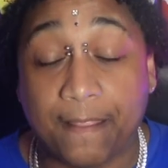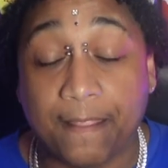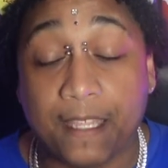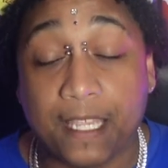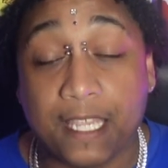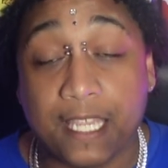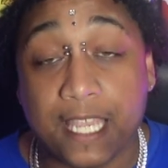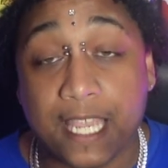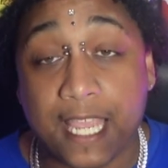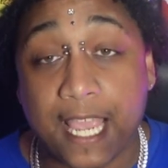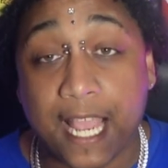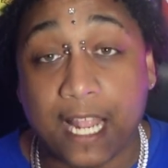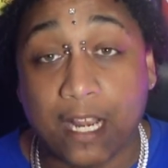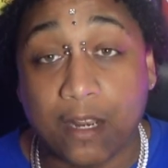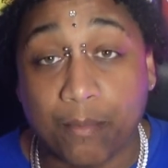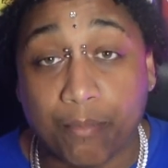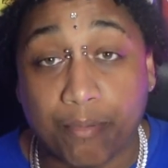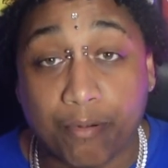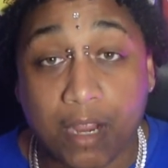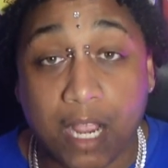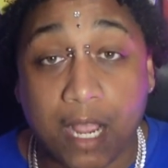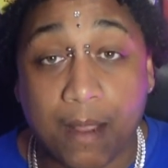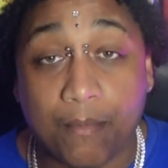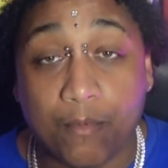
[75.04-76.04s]
think he had a
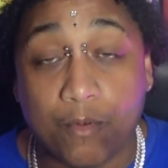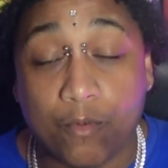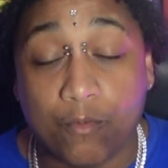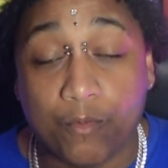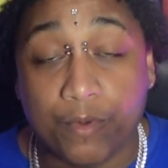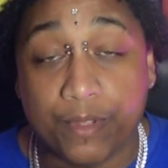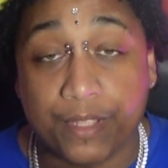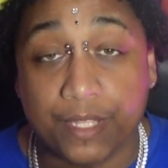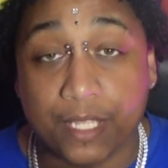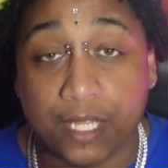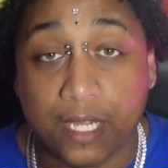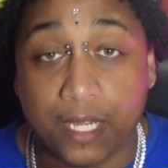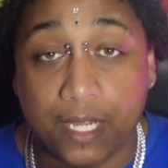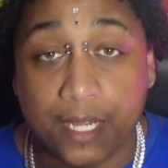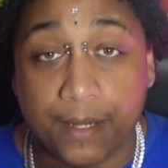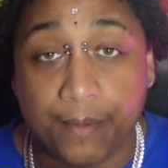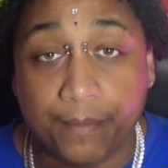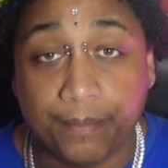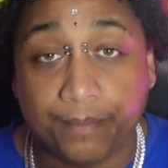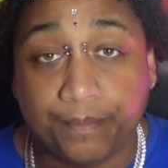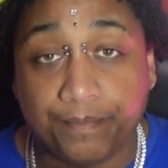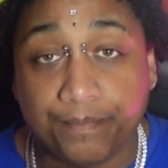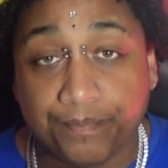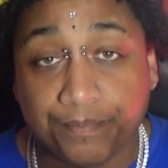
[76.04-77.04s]
problem with
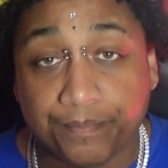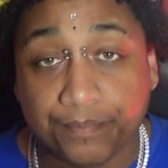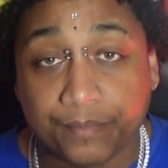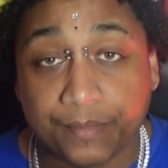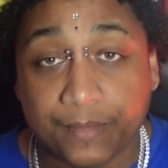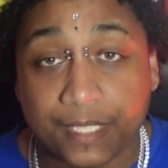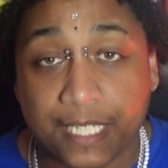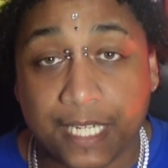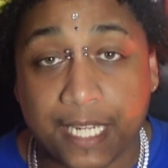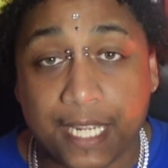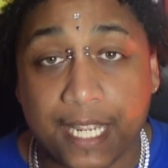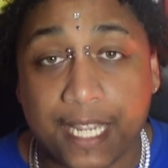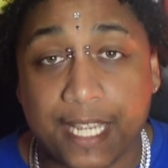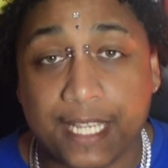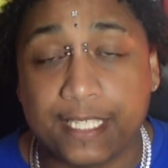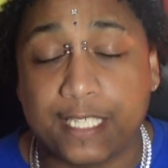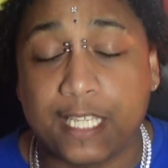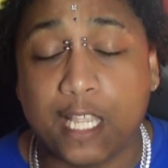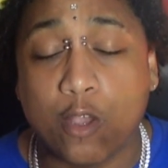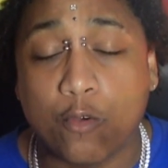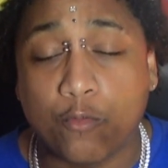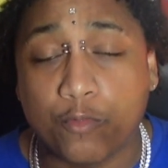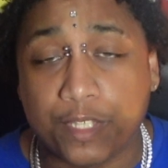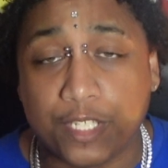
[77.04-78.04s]
his
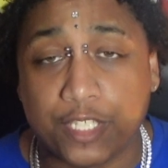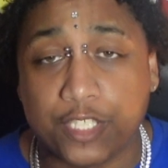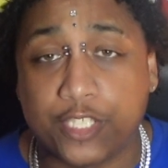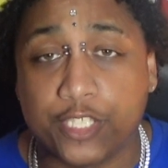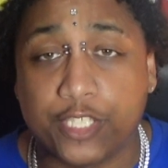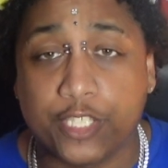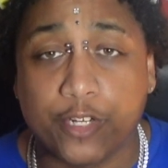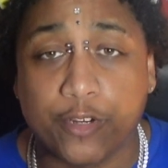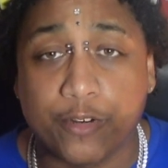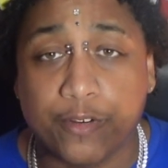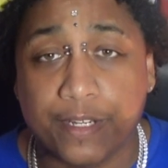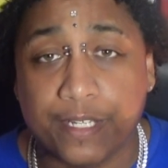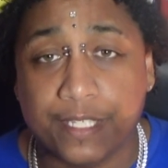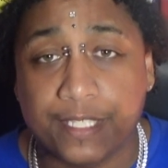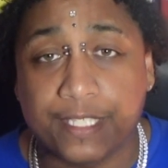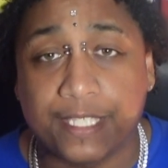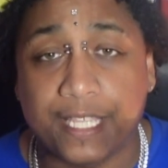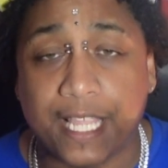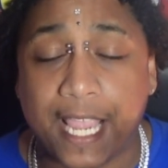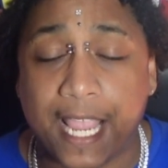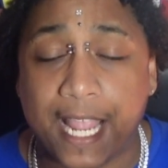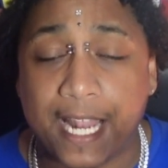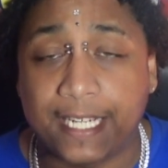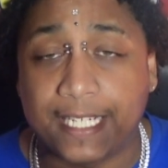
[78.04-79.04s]
health insurance.
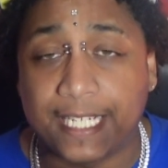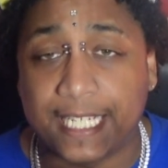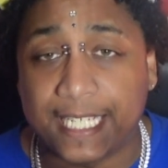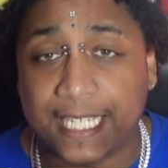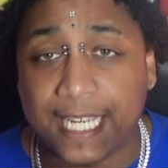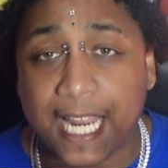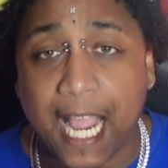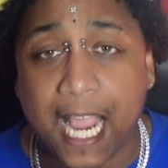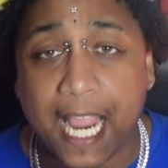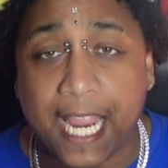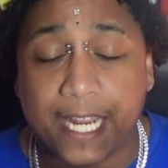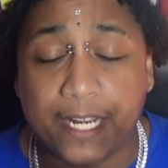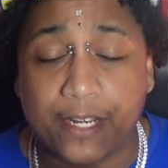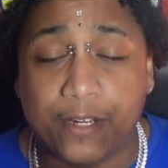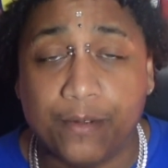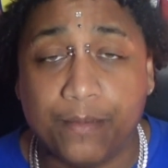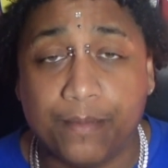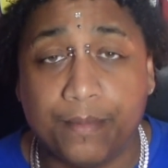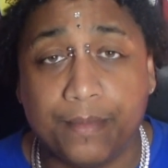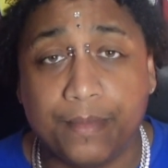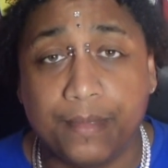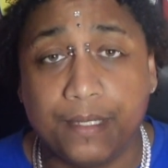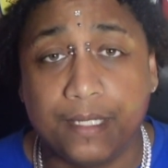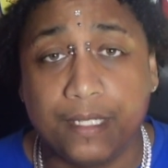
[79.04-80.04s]
They had denied
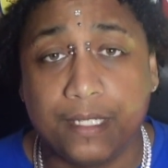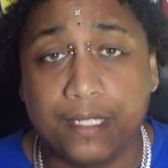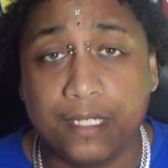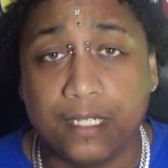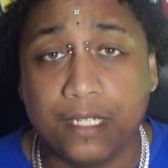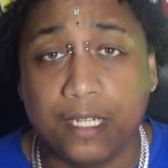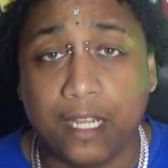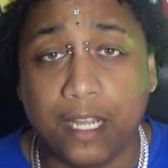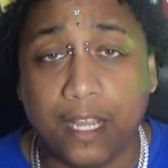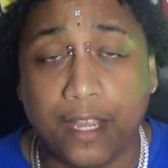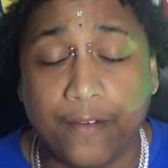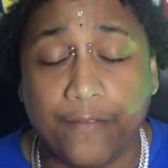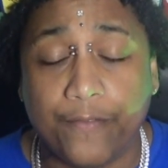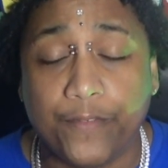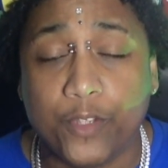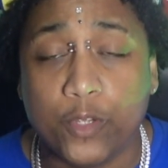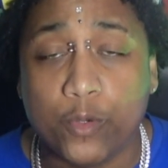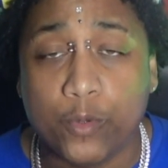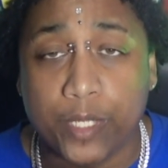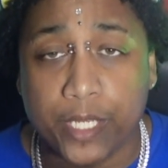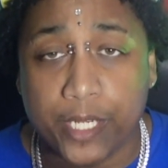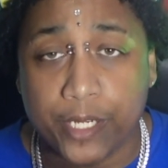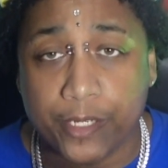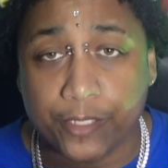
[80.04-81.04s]
him a
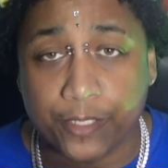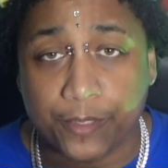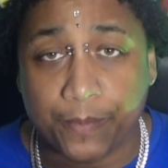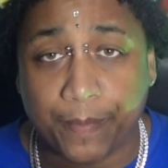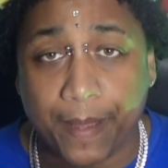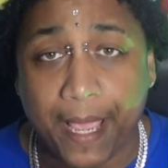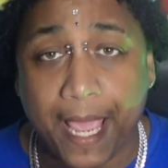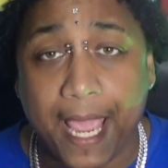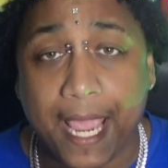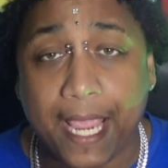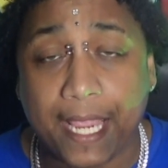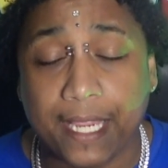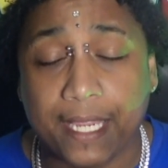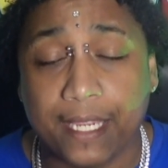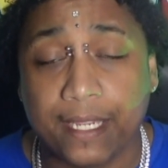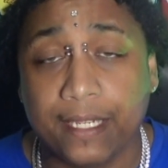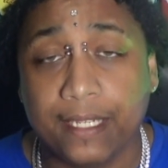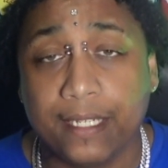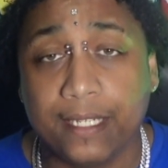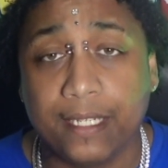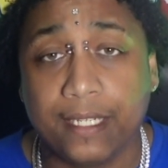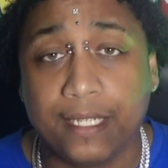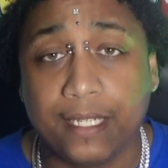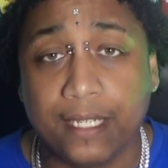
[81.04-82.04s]
few years back.
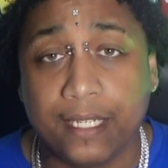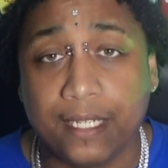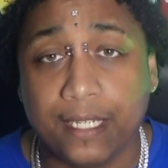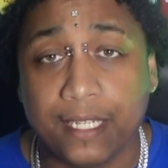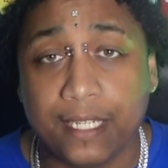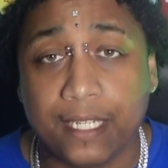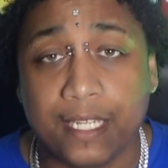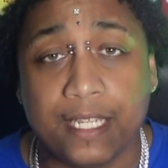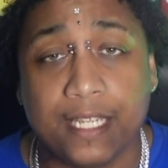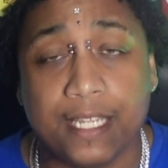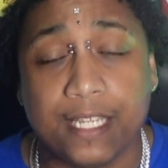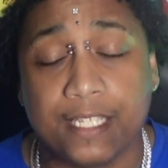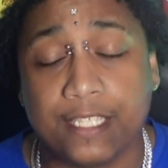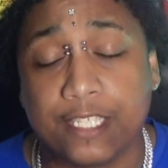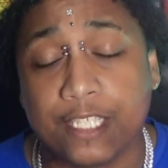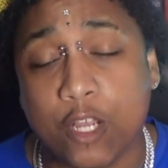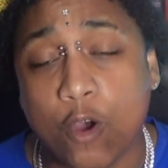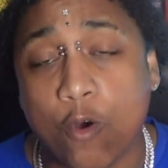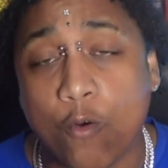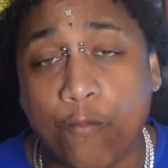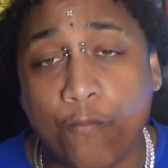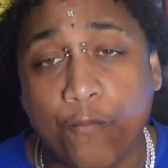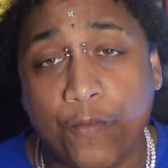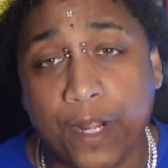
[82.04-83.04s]
His
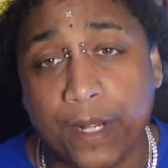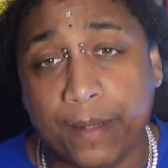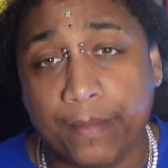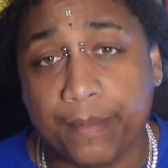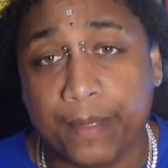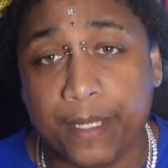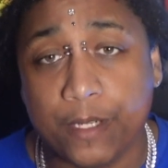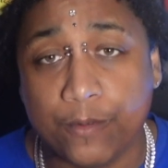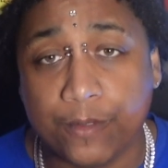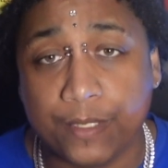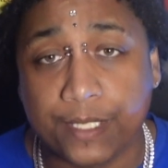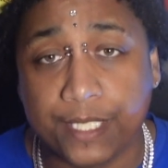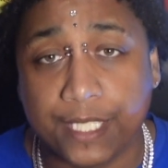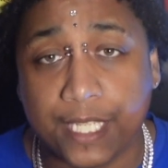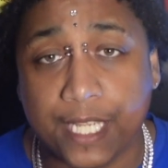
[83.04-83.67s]
GoFundMe was